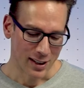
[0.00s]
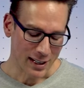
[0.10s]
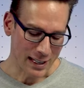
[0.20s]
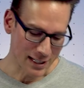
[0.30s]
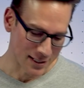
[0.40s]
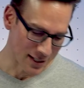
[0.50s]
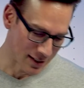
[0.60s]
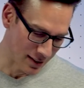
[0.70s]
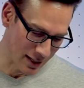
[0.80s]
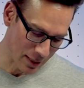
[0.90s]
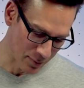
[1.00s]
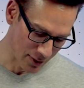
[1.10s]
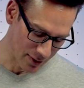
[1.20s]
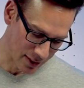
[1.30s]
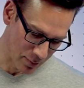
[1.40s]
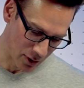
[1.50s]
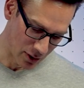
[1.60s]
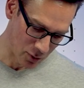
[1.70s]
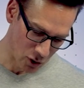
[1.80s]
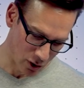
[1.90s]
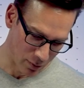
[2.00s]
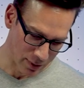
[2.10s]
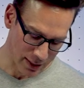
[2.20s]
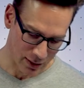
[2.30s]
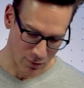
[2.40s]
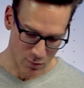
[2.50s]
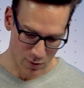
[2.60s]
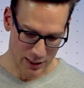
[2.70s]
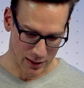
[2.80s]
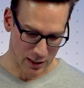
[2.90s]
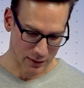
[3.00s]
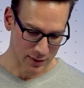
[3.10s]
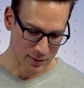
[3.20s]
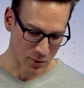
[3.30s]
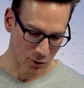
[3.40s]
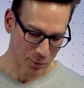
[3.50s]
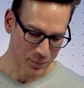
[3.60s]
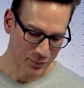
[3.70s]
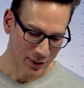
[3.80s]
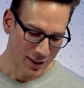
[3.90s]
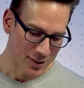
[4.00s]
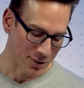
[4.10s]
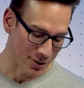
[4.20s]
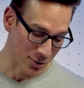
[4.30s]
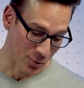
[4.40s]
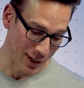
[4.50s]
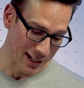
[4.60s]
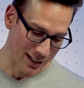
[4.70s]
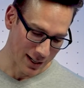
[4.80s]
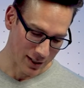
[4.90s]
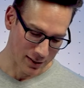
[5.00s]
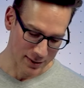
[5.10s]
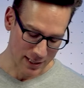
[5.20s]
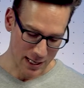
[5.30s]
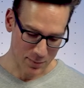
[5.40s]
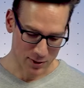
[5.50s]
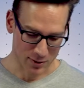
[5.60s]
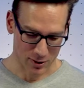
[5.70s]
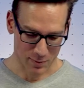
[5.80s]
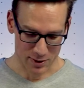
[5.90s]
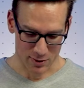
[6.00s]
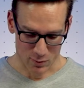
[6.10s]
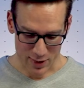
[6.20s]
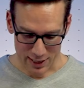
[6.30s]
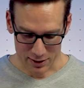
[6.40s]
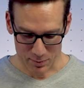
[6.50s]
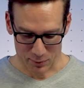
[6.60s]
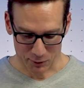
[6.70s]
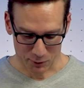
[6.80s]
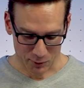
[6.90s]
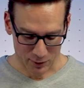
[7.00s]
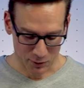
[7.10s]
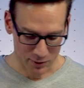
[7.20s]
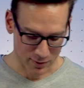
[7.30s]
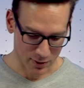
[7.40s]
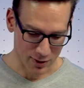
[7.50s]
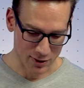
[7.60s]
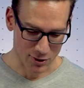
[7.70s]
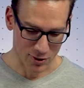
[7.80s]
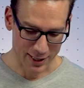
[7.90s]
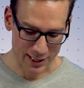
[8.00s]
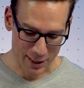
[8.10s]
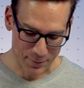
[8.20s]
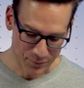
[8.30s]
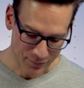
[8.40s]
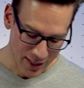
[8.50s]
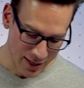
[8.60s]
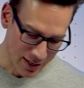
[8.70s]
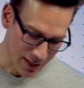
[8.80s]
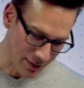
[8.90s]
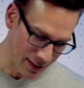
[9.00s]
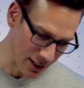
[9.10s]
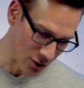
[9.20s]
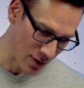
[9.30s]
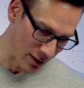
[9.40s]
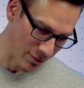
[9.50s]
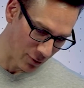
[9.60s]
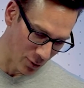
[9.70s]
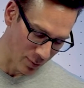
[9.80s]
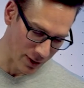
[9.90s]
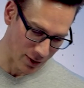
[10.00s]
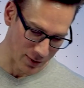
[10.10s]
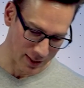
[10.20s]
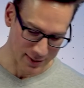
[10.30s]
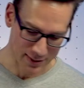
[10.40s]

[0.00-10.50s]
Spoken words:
He has done an absolutely superb job, and I really like this model. It's got its great color scheme, so in terms of the red and the blue, it looks very striking. I think in truck form, there is